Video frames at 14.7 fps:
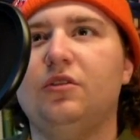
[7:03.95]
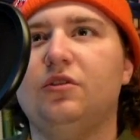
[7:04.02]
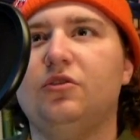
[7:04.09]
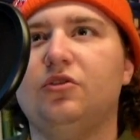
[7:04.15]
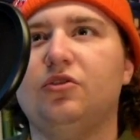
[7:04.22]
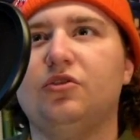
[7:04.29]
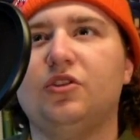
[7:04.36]

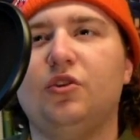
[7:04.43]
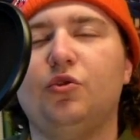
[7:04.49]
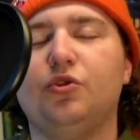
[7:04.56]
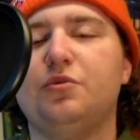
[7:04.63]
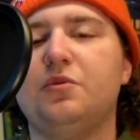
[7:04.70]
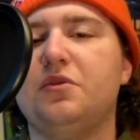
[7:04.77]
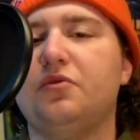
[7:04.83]
There's
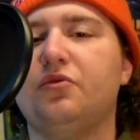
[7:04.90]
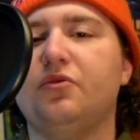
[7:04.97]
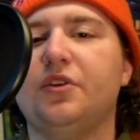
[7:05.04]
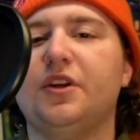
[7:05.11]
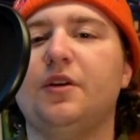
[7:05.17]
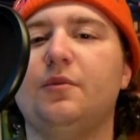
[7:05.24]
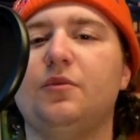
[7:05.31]
ultimate
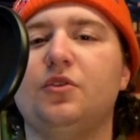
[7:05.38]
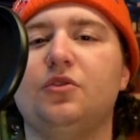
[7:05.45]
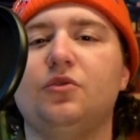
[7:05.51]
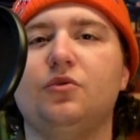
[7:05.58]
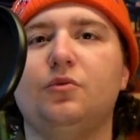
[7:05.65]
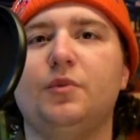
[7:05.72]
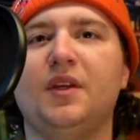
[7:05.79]
freedom
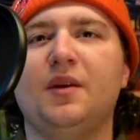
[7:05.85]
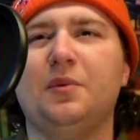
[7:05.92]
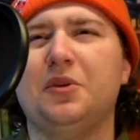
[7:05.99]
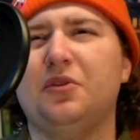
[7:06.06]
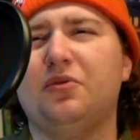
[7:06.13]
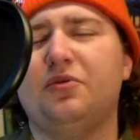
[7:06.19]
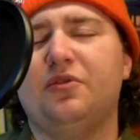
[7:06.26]
to be able
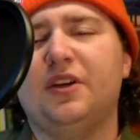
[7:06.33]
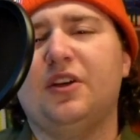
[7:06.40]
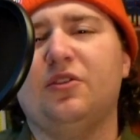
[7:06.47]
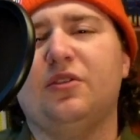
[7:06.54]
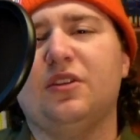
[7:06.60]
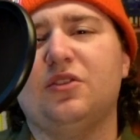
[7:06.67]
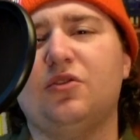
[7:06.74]
to figure
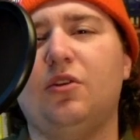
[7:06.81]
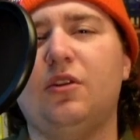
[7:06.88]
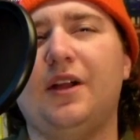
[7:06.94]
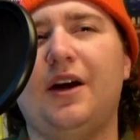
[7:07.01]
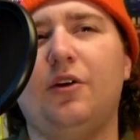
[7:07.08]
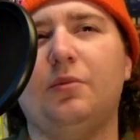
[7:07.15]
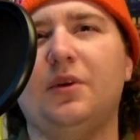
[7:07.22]
this all
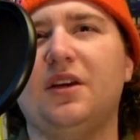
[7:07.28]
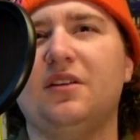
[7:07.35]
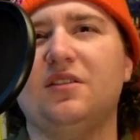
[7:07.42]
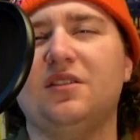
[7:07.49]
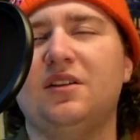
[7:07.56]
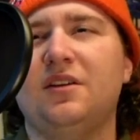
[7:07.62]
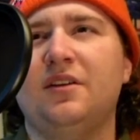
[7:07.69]
out,
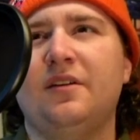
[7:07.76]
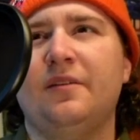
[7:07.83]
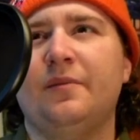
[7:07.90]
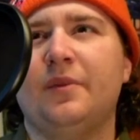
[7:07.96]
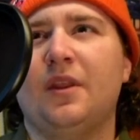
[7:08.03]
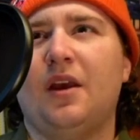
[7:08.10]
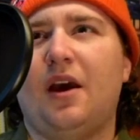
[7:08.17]
because
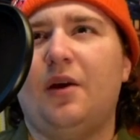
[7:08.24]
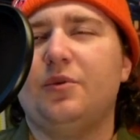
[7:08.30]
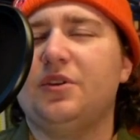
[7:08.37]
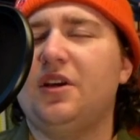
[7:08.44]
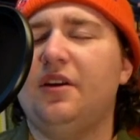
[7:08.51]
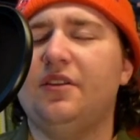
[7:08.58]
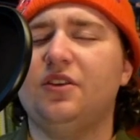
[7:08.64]
I was
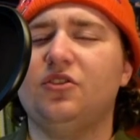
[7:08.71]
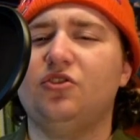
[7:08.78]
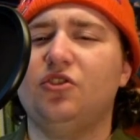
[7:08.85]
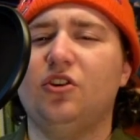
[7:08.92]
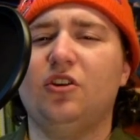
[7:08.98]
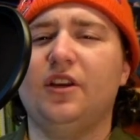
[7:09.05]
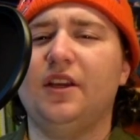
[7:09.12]
on this
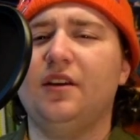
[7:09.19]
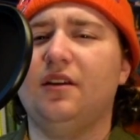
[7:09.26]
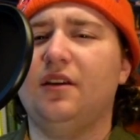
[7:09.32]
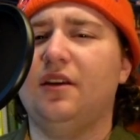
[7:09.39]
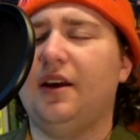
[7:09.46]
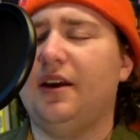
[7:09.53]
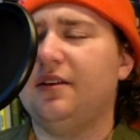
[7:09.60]
journey,
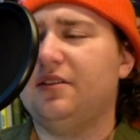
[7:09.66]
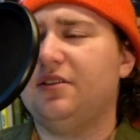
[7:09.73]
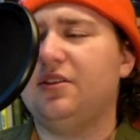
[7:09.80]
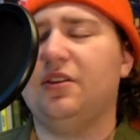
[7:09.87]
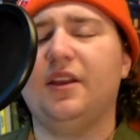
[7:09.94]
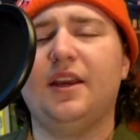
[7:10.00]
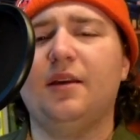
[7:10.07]
and I
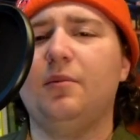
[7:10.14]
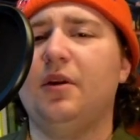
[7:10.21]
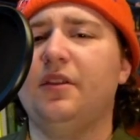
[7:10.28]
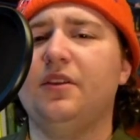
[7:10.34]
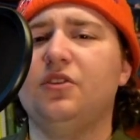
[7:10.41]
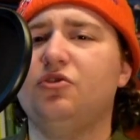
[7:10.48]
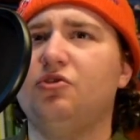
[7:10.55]
still am on
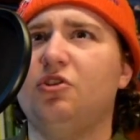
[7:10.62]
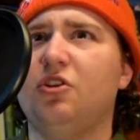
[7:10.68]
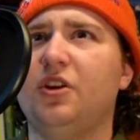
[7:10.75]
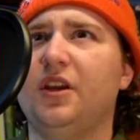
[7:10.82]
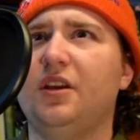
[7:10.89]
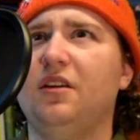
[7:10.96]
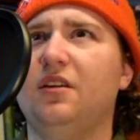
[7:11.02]
this
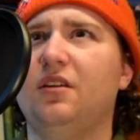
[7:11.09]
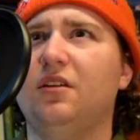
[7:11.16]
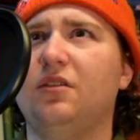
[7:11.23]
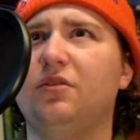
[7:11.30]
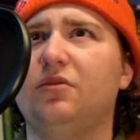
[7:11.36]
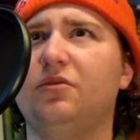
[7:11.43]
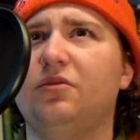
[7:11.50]
journey
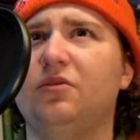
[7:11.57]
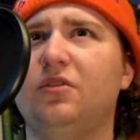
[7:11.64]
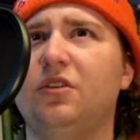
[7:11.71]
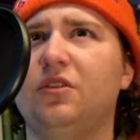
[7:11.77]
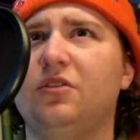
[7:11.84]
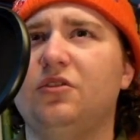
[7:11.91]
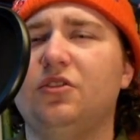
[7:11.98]
of
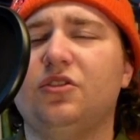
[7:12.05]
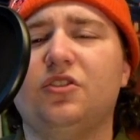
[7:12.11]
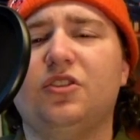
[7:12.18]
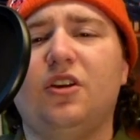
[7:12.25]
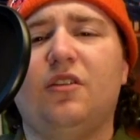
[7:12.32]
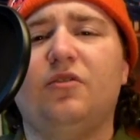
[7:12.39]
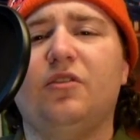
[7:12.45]

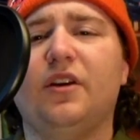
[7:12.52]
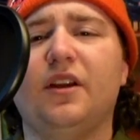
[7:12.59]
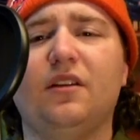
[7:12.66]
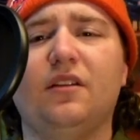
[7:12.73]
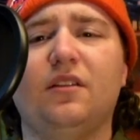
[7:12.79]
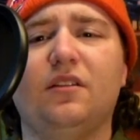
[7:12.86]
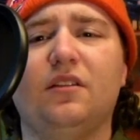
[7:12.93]

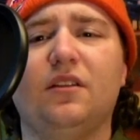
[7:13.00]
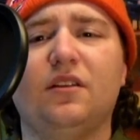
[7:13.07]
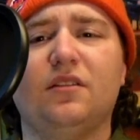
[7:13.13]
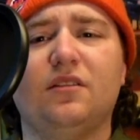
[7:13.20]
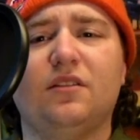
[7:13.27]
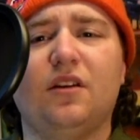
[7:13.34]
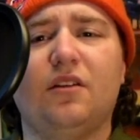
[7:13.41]
discovering this
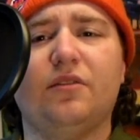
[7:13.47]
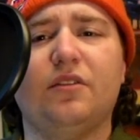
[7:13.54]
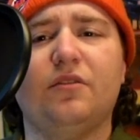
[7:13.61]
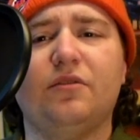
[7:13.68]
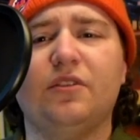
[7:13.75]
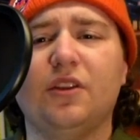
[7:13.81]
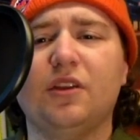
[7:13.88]
stuff and
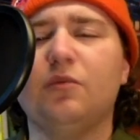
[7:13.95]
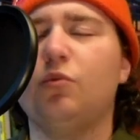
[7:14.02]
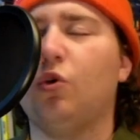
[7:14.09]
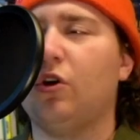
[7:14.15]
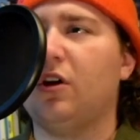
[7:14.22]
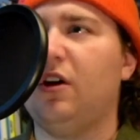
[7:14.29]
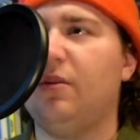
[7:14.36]
feeling
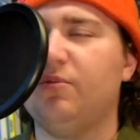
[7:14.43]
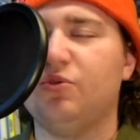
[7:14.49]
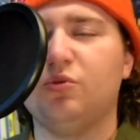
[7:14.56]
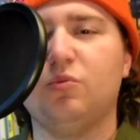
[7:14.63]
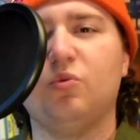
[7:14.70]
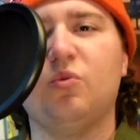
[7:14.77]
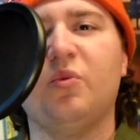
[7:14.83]
more
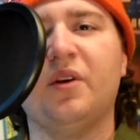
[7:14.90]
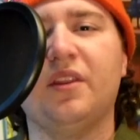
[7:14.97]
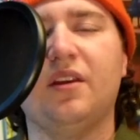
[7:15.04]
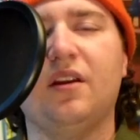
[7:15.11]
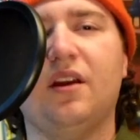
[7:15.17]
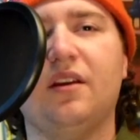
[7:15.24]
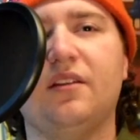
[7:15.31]
comfortable with
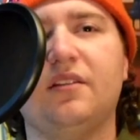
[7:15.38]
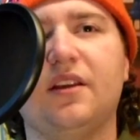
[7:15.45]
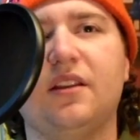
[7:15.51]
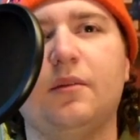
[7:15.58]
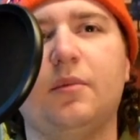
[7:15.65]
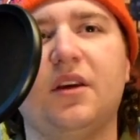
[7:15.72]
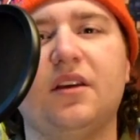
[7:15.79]
it on a
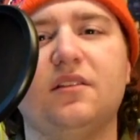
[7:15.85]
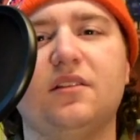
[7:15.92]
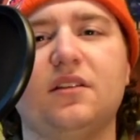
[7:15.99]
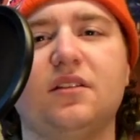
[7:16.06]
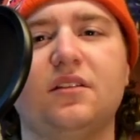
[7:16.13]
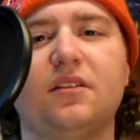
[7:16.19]
daily basis.